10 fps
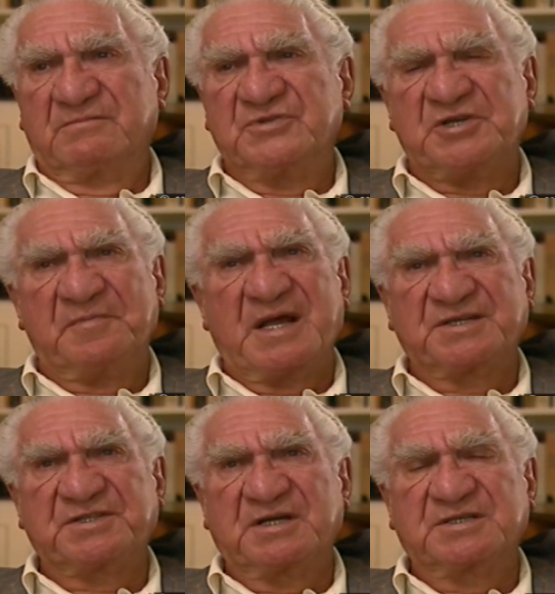
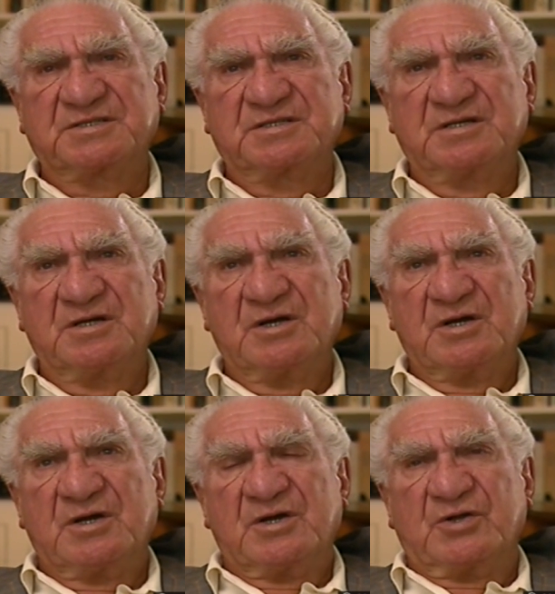gymnastics,
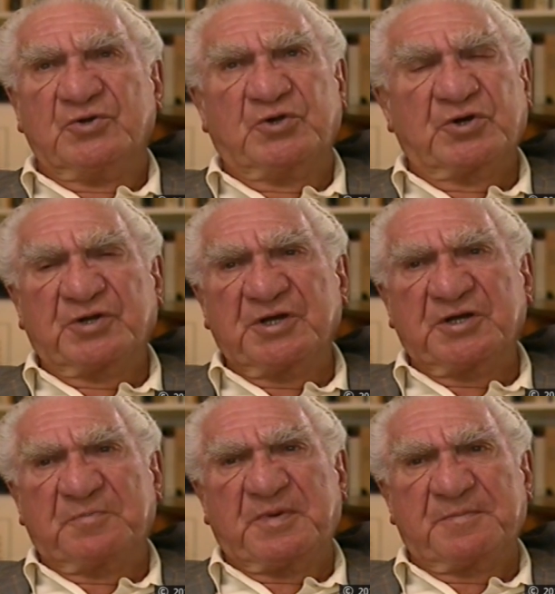dirtying the
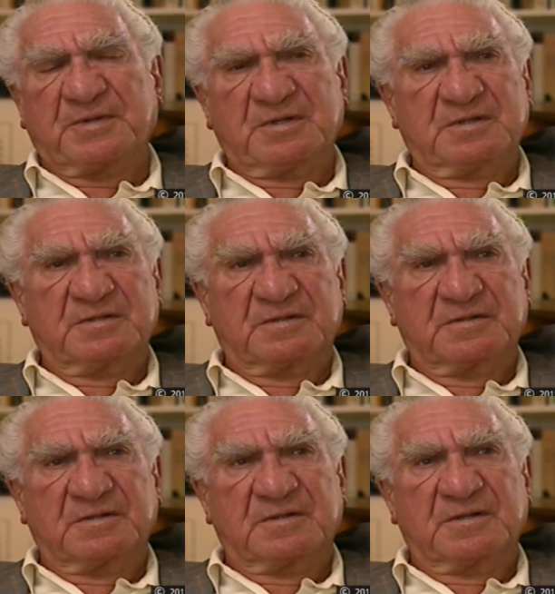people.
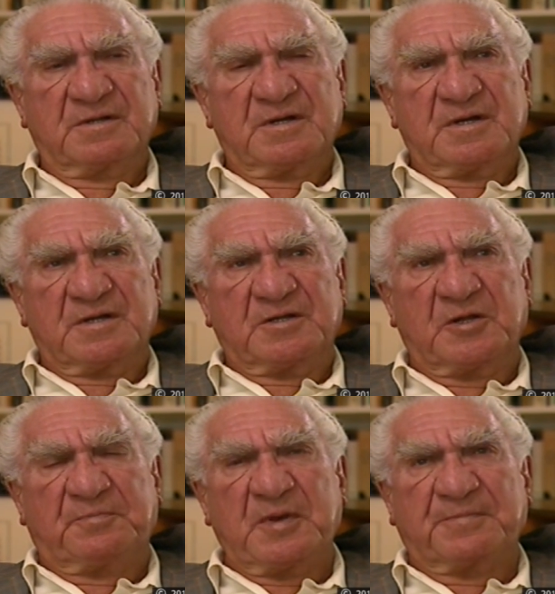The
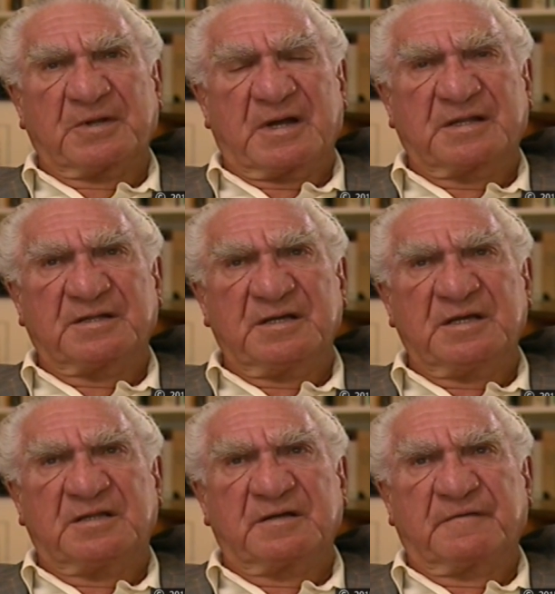people had to
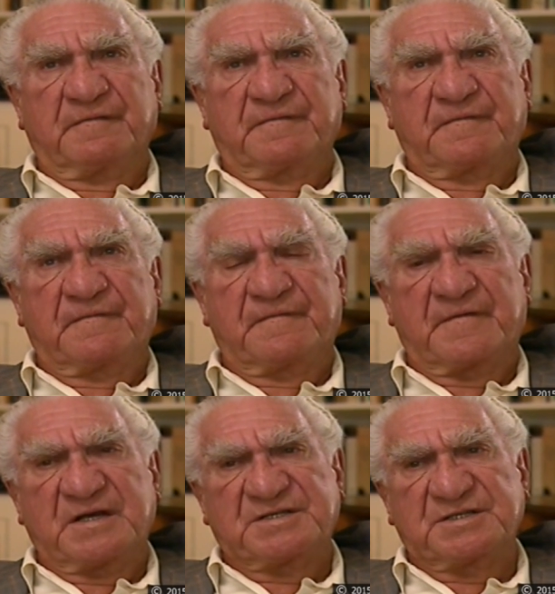eat
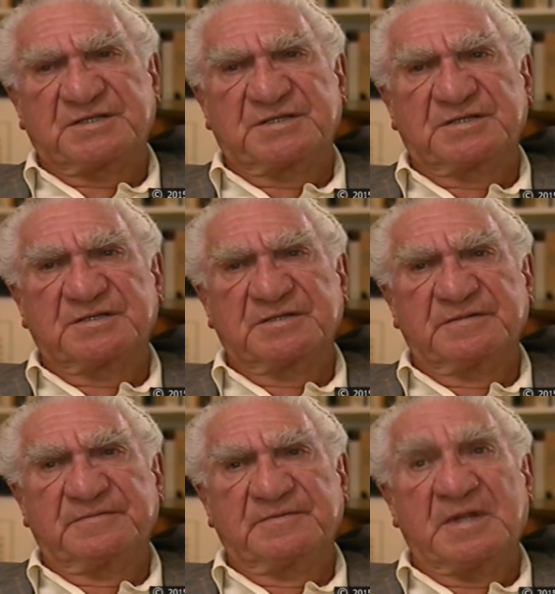faces
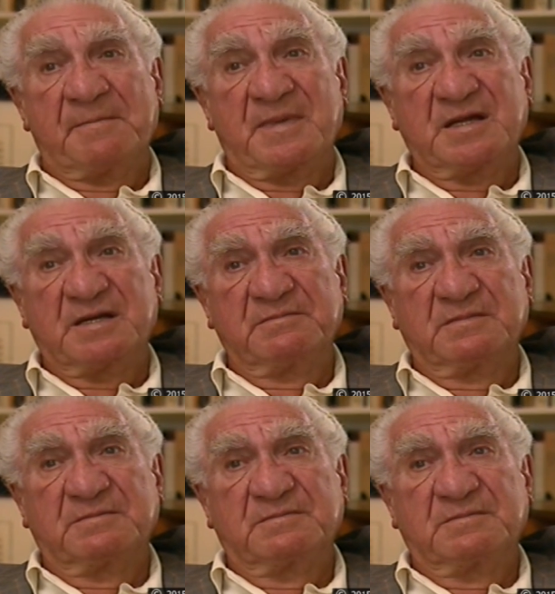that made them
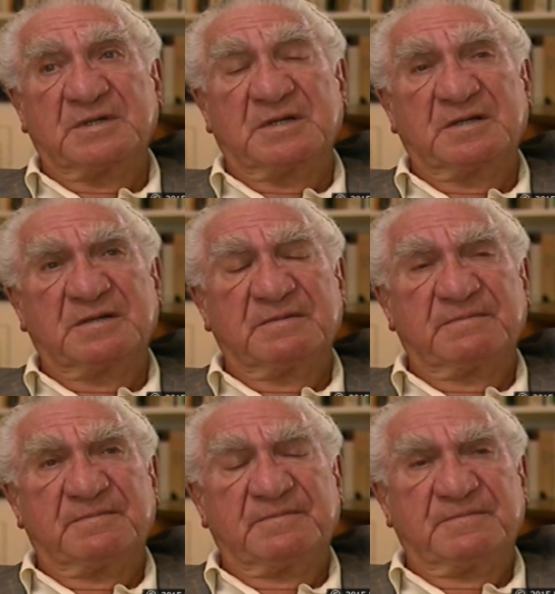eat
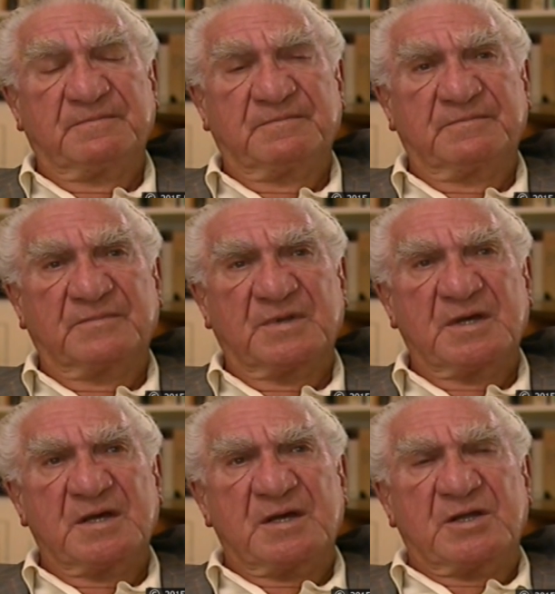it.
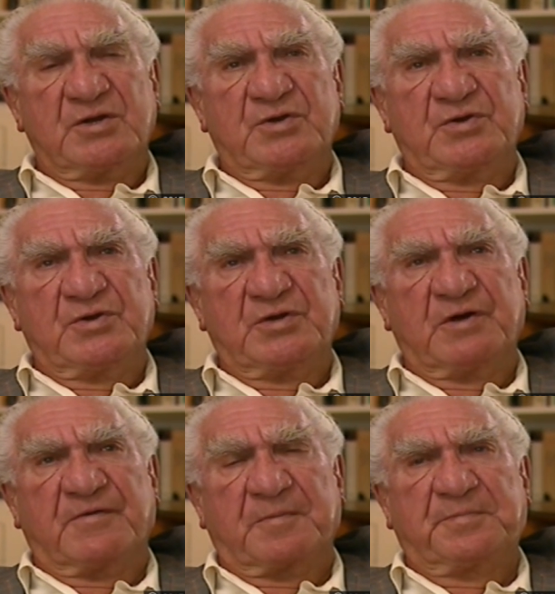There
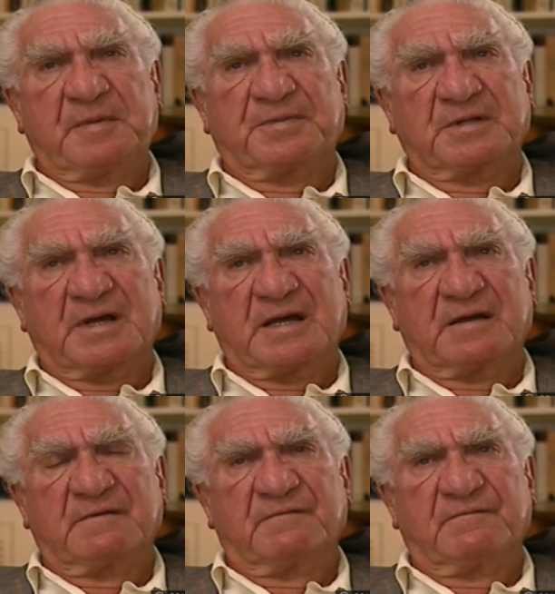were people
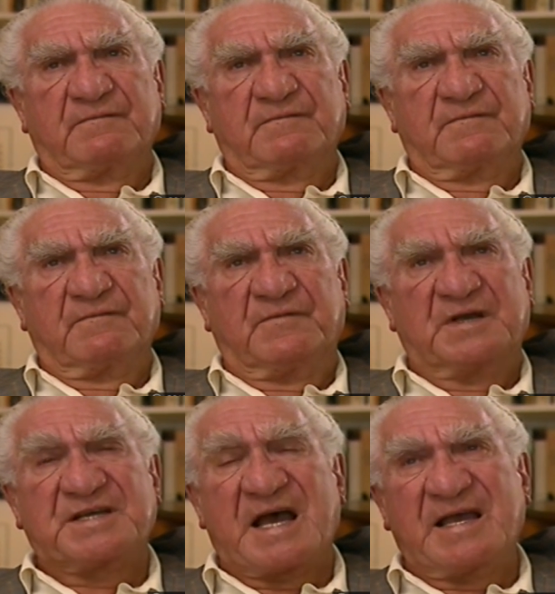there
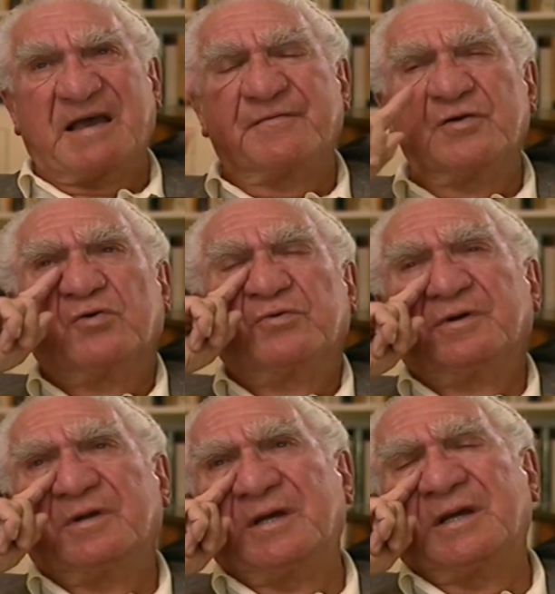which I have known
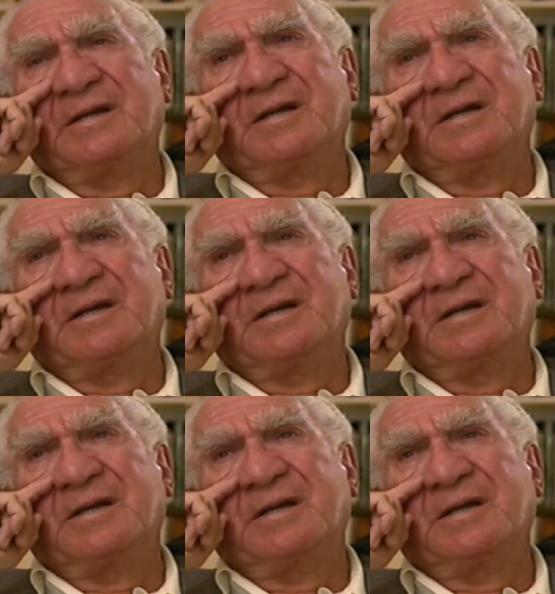in